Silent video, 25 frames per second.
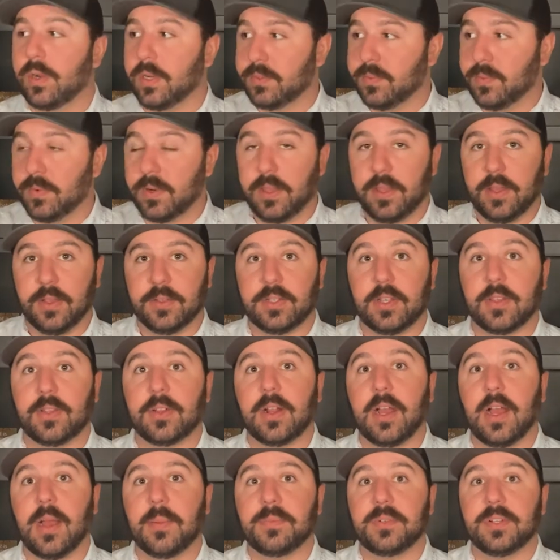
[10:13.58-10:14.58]
it's one of those
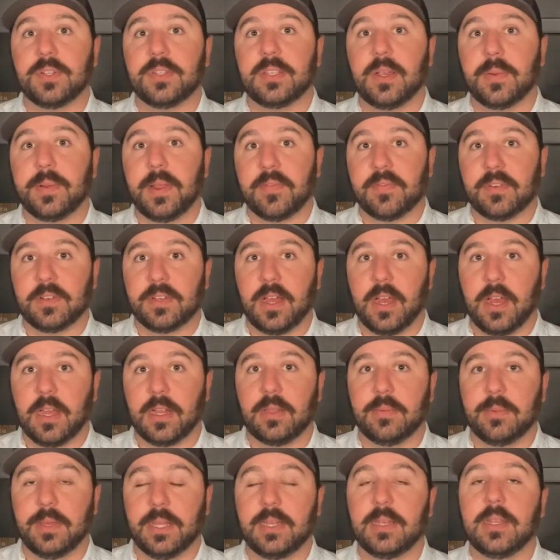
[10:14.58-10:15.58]
other options that we have to
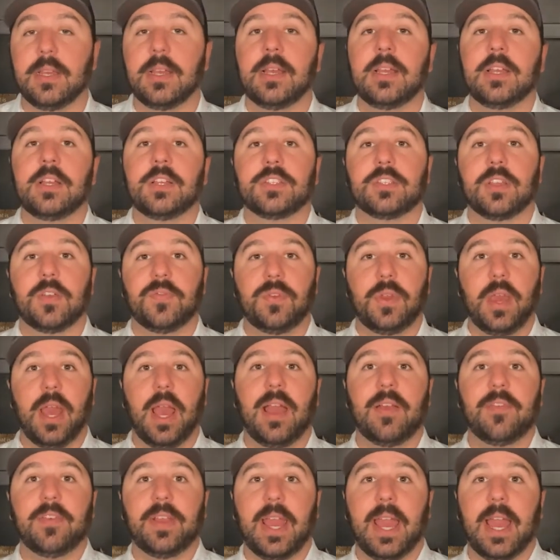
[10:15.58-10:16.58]
document. So if you
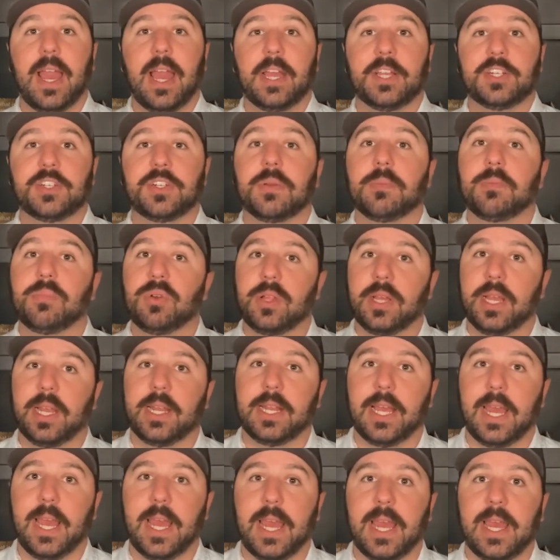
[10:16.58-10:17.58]
have cash,
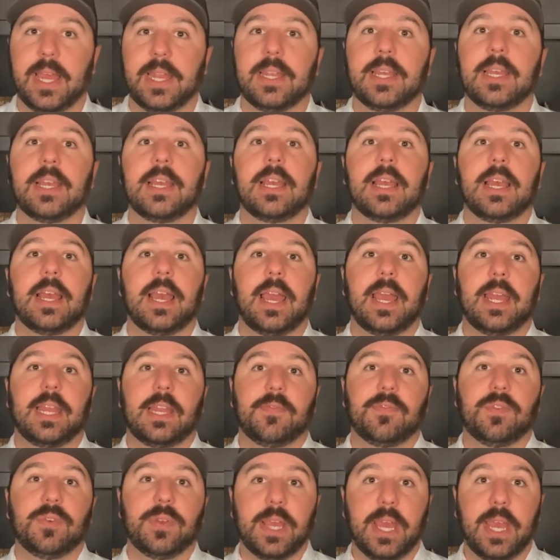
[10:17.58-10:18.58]
plan ahead,
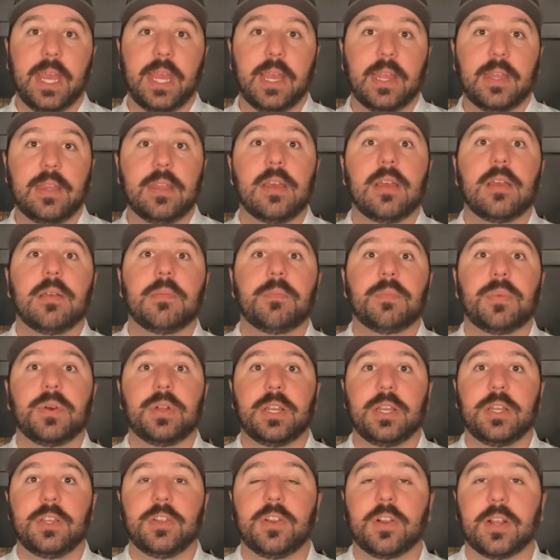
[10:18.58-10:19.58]
and if you can,
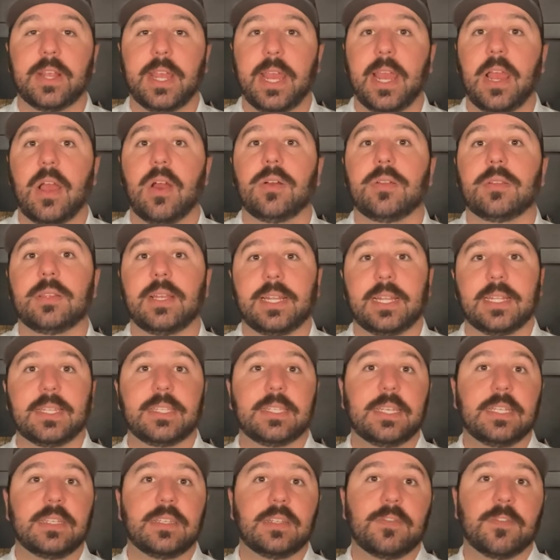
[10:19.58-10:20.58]
put it into your account, let it
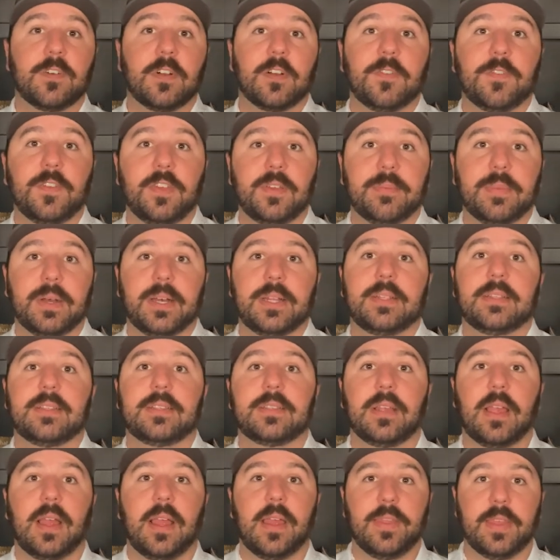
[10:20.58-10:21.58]
season for a few
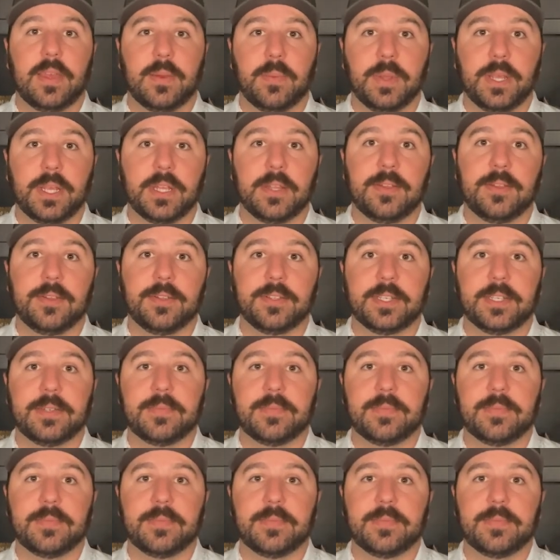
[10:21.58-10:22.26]
months, and then we can use it.